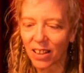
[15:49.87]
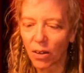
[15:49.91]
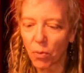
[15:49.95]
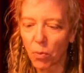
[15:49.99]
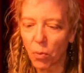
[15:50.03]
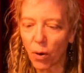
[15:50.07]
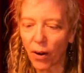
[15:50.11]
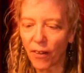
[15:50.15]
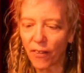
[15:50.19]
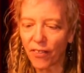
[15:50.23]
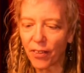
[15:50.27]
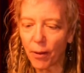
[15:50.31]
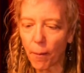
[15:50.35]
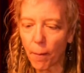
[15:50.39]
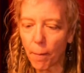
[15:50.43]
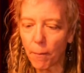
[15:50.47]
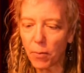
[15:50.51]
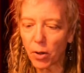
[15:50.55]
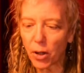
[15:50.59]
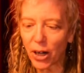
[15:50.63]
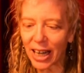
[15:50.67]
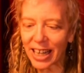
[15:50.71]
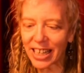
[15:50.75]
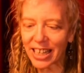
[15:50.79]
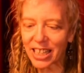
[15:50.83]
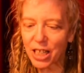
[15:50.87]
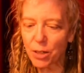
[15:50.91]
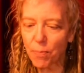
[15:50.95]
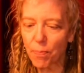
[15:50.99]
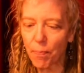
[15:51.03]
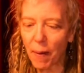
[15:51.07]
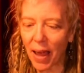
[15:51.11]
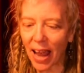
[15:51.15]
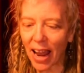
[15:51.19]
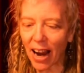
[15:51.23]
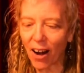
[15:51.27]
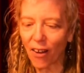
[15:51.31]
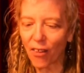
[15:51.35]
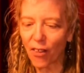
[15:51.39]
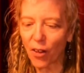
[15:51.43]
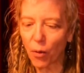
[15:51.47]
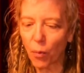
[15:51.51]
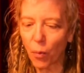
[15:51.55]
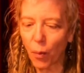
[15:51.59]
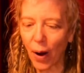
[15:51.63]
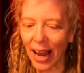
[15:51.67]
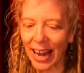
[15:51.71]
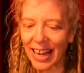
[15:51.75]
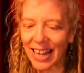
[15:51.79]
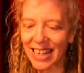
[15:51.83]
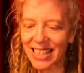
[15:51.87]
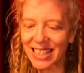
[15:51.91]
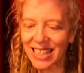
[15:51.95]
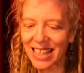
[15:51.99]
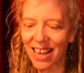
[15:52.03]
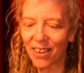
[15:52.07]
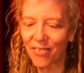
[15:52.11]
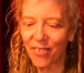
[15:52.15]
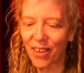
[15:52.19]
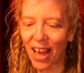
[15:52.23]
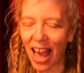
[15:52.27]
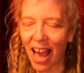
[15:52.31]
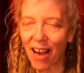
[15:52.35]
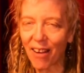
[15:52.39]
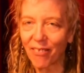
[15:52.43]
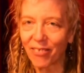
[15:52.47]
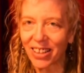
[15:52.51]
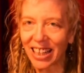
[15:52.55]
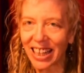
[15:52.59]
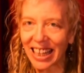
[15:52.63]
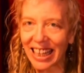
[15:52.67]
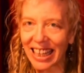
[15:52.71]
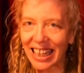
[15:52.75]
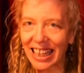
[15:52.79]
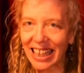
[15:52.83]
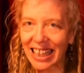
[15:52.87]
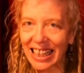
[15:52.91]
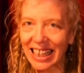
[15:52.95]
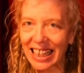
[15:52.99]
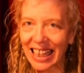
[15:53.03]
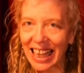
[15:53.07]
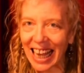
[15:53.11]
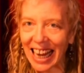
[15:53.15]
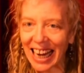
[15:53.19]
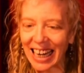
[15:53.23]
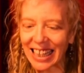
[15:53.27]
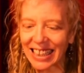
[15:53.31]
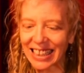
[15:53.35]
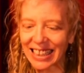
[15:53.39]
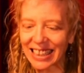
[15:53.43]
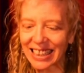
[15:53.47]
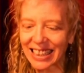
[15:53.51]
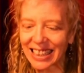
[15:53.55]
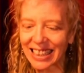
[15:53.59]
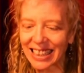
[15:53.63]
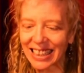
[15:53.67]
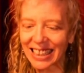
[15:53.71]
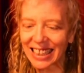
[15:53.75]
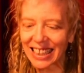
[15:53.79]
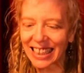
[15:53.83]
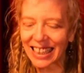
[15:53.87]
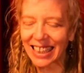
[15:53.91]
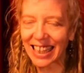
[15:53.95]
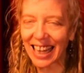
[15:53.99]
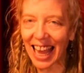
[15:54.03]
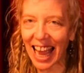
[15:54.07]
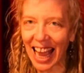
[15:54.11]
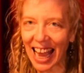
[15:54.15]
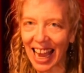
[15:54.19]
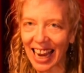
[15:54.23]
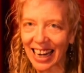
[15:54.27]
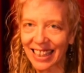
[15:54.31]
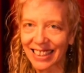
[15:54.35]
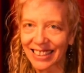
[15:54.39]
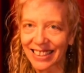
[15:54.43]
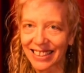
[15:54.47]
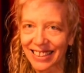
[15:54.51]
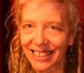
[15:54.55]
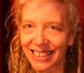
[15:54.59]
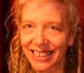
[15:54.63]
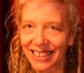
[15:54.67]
Would the bridge bear the weight of heavily laden yaks?